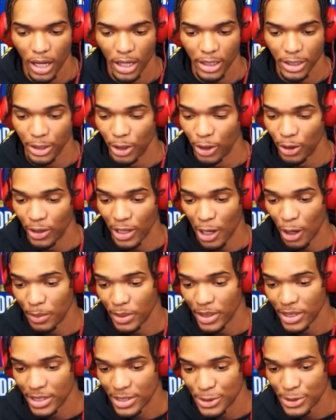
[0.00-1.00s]
You know, that'll
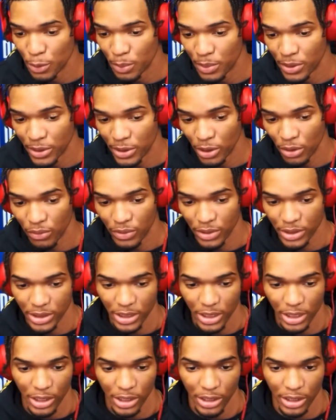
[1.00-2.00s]
be super dope for
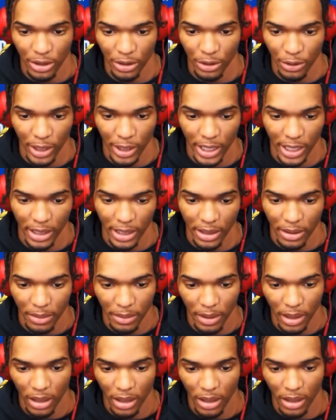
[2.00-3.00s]
sure. You know, Greg,
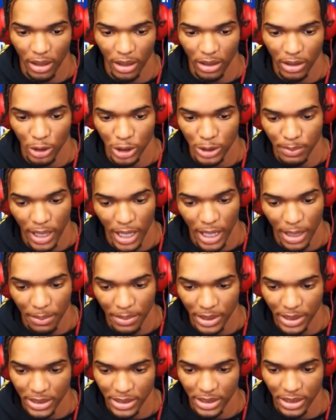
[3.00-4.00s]
Coach Pop,
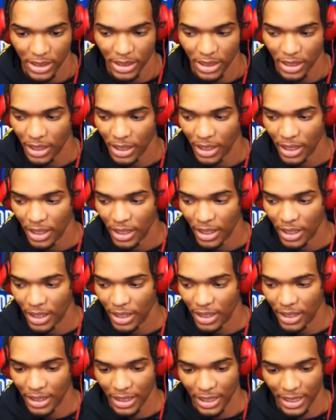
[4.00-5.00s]
he's the
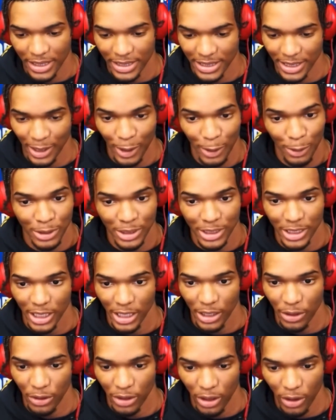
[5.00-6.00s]
OG.
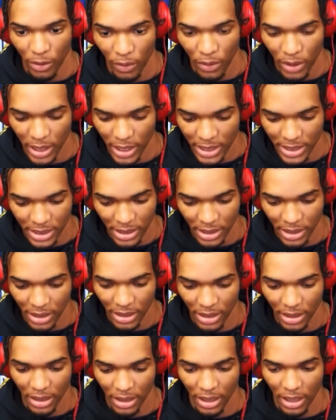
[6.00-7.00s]
You know, he's
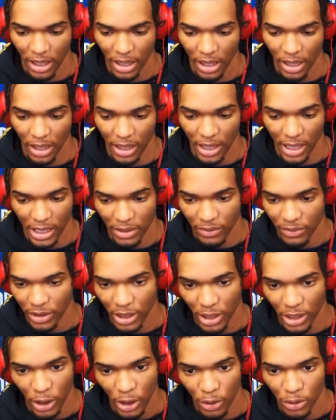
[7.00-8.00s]
a hell of a
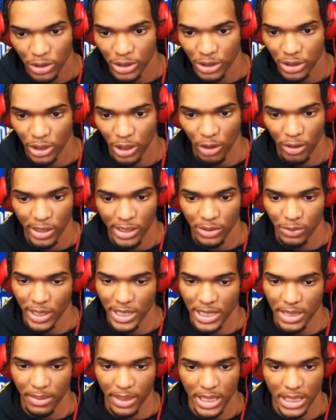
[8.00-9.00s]
coach. You know, his
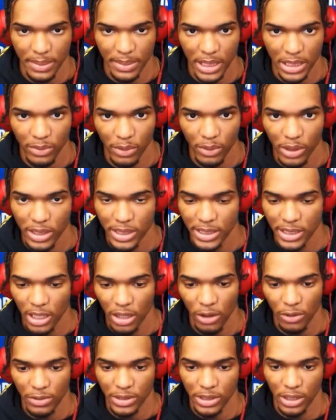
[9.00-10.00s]
resume speaks for
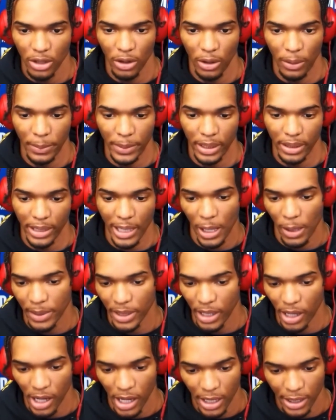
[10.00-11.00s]
itself. So, I mean, that'll be
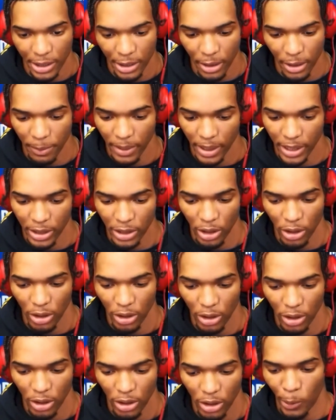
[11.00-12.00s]
an honor. But, you know,
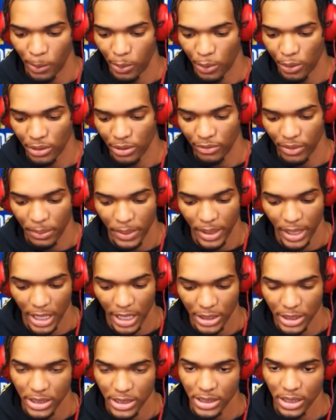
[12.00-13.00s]
more importantly for me, I
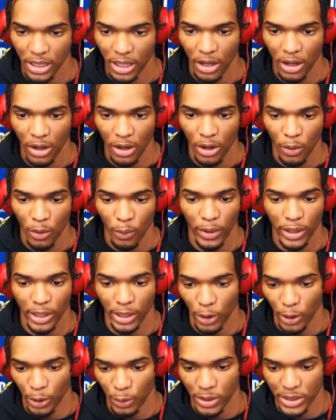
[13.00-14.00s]
just want to
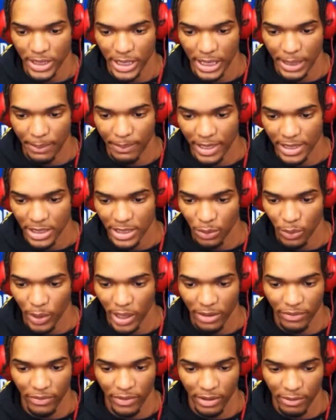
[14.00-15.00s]
go to a team that's the
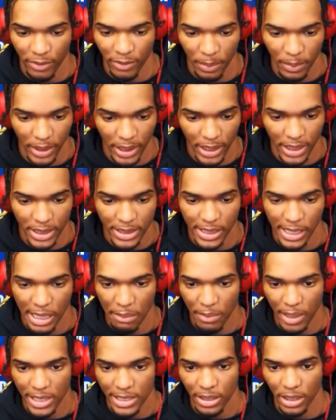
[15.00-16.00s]
right fit for me, a
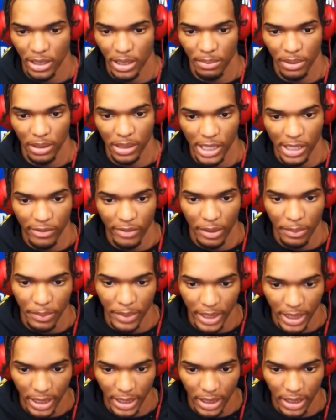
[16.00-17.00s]
team that's going to believe in
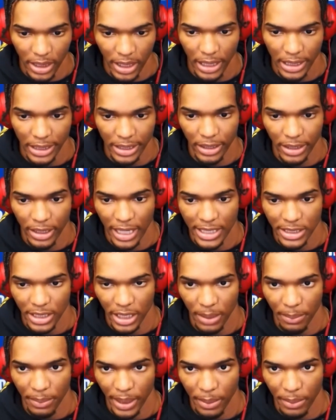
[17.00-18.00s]
me and that's
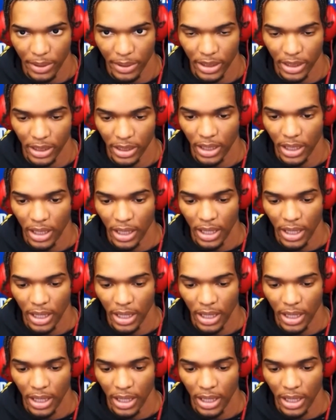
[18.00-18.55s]
going to be able to